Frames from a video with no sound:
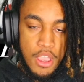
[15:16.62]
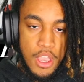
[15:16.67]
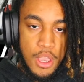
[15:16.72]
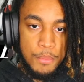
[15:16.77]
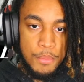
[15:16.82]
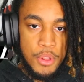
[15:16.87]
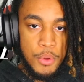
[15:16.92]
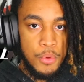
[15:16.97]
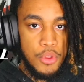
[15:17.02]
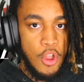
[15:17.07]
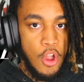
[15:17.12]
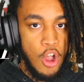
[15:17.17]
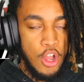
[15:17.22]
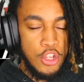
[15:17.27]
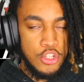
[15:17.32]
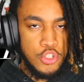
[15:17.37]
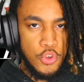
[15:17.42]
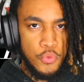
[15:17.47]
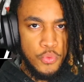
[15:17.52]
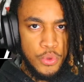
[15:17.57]
But then we
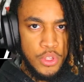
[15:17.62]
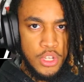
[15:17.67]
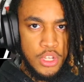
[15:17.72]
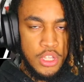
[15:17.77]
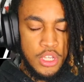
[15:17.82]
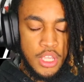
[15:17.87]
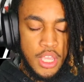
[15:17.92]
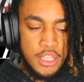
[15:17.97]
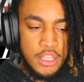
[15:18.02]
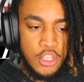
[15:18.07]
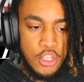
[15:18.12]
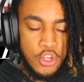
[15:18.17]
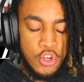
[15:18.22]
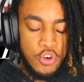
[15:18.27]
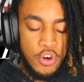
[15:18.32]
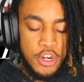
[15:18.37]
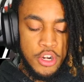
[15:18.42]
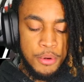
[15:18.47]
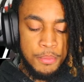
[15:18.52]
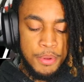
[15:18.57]
also, if we look at the
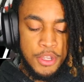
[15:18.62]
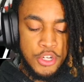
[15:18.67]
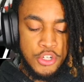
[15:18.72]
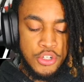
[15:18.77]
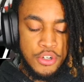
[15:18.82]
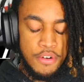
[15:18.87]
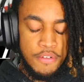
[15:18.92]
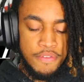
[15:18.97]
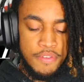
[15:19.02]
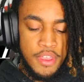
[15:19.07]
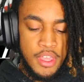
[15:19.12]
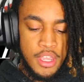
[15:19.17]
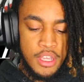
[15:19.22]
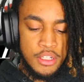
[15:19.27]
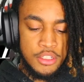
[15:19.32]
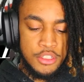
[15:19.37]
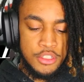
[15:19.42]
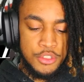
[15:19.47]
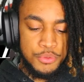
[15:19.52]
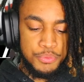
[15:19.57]
greater picture of
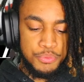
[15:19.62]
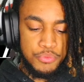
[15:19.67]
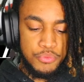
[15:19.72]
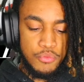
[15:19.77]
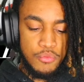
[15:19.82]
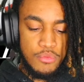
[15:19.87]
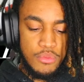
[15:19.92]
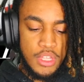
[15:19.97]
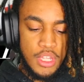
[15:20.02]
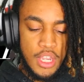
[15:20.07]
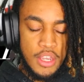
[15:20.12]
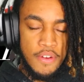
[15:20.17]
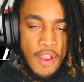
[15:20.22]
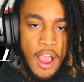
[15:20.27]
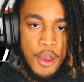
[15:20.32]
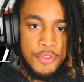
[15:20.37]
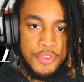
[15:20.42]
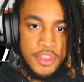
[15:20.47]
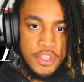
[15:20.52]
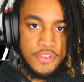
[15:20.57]
things, of
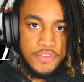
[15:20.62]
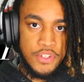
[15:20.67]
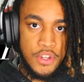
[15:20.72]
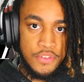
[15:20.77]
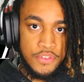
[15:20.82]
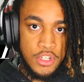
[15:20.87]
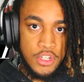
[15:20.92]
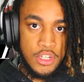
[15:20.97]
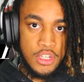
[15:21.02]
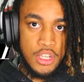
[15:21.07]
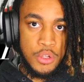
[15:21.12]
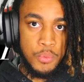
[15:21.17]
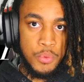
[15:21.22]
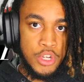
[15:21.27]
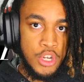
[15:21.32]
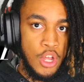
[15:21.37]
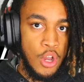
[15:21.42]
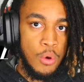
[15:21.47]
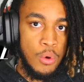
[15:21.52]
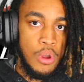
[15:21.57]
how that stuff's looking, we
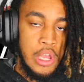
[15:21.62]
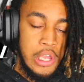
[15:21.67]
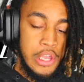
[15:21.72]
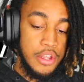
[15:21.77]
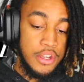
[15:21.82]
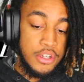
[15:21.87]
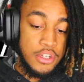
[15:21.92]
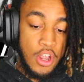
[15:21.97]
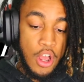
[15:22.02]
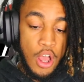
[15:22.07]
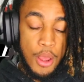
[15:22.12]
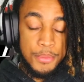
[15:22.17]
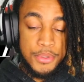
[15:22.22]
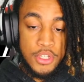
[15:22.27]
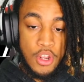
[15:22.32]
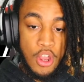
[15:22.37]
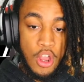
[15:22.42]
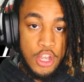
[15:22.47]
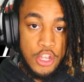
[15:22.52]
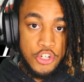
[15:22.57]
know Tom's
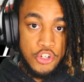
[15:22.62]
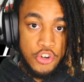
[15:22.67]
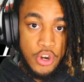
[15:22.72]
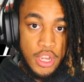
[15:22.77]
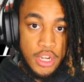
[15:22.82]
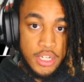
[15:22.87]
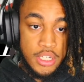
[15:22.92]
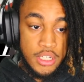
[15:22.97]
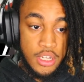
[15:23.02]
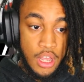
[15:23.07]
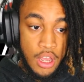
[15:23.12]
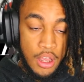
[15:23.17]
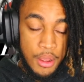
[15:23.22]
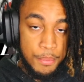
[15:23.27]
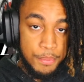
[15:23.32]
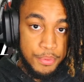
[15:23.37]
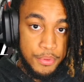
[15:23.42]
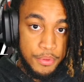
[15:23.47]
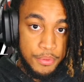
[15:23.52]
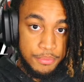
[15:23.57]
contract is
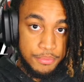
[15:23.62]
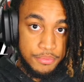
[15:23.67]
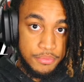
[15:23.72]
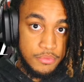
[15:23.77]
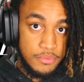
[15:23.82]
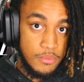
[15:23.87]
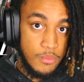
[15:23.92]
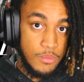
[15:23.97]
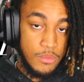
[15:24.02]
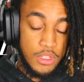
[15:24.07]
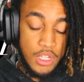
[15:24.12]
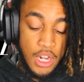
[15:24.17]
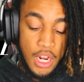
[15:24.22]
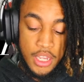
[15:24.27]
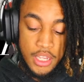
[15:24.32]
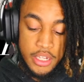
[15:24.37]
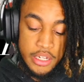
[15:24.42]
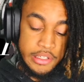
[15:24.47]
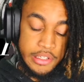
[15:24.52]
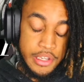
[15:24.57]
up. Like
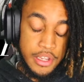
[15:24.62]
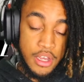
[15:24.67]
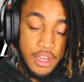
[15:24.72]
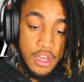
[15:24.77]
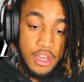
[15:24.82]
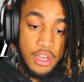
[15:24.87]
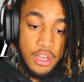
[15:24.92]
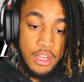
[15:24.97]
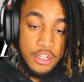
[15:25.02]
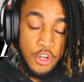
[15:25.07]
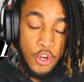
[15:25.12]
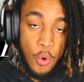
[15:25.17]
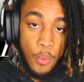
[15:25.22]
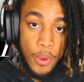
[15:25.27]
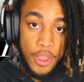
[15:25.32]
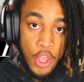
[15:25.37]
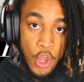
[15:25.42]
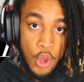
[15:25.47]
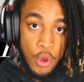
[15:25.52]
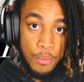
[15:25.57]
this No Way
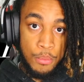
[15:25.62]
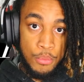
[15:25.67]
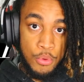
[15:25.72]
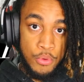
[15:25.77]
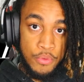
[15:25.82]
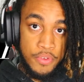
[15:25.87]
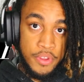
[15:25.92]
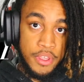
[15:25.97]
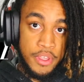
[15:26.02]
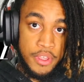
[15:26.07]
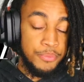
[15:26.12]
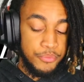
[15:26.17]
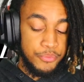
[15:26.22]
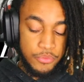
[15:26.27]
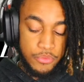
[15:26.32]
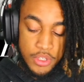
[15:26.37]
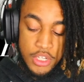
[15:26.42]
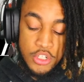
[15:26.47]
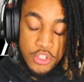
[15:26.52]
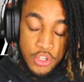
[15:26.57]
Home movie
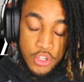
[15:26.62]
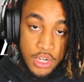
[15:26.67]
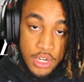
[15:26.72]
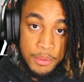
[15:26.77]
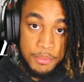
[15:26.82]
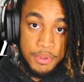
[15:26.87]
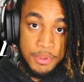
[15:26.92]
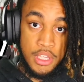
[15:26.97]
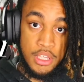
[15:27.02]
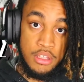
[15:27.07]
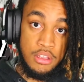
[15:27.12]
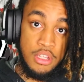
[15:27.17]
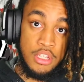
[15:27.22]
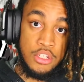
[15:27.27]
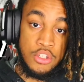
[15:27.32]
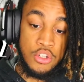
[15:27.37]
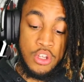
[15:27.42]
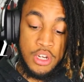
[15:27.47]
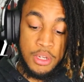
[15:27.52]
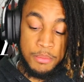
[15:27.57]
is gonna be
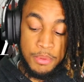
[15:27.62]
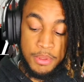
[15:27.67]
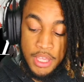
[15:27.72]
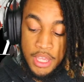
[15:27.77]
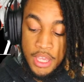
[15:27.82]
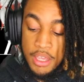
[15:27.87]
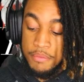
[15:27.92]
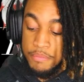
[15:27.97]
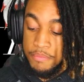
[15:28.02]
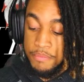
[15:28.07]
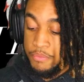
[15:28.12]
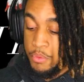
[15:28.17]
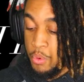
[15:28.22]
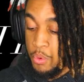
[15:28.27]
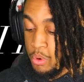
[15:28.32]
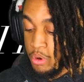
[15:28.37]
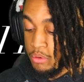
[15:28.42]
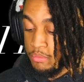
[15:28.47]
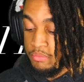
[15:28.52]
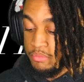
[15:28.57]
it
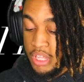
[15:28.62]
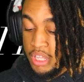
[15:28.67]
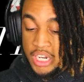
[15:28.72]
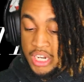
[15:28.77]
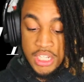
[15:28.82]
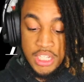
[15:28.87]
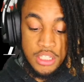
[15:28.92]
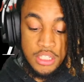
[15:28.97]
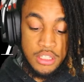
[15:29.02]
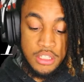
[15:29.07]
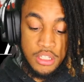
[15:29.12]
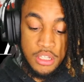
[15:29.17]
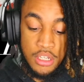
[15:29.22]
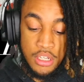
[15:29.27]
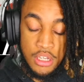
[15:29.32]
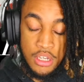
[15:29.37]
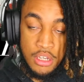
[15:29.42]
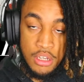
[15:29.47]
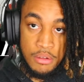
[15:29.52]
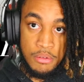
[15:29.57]
for at least
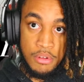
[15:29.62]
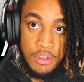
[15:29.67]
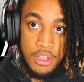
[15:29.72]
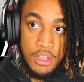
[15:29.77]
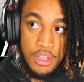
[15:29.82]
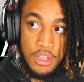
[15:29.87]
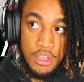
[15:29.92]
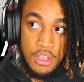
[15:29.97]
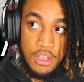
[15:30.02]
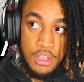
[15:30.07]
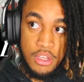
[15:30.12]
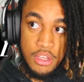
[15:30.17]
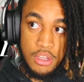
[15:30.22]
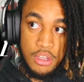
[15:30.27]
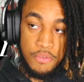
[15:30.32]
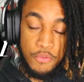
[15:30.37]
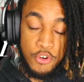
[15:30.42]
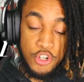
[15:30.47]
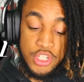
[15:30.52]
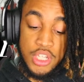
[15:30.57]
the
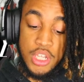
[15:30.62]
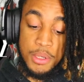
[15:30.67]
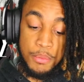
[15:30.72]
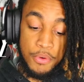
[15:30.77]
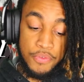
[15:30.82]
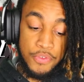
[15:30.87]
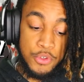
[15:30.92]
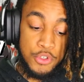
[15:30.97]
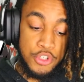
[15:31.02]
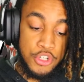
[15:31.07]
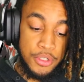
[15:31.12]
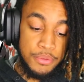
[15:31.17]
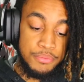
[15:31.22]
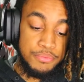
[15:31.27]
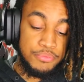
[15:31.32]
foreseeable future.